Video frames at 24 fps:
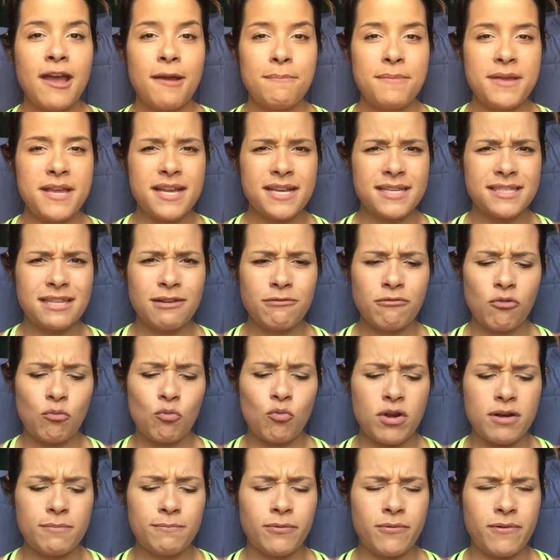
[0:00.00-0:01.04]
because they were
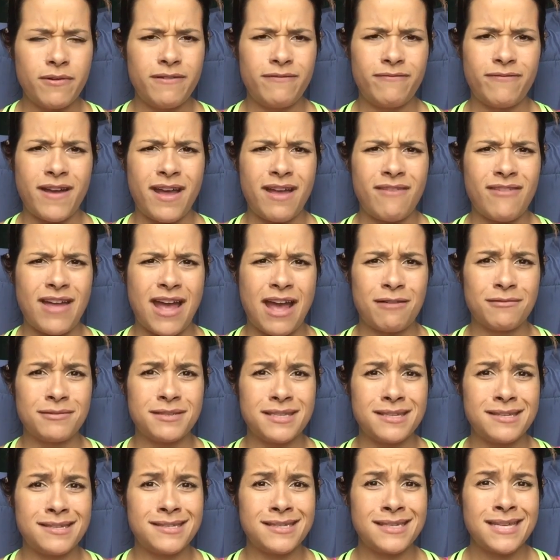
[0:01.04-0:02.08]
1.5
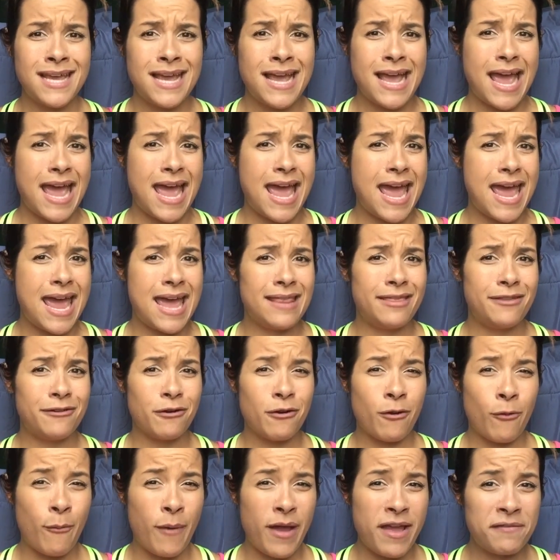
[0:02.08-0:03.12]
ounces and they're
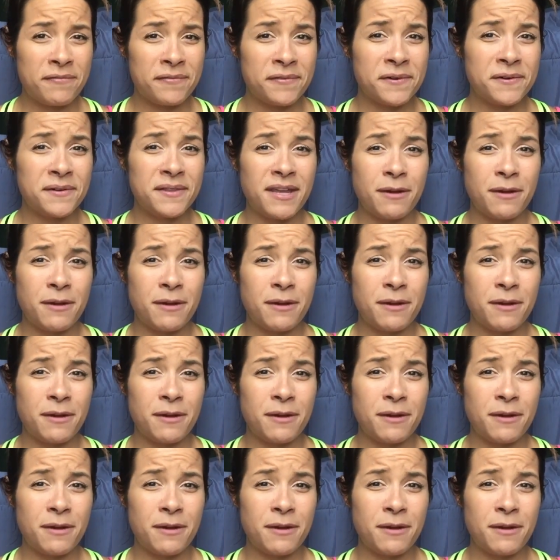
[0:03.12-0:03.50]
a wafer.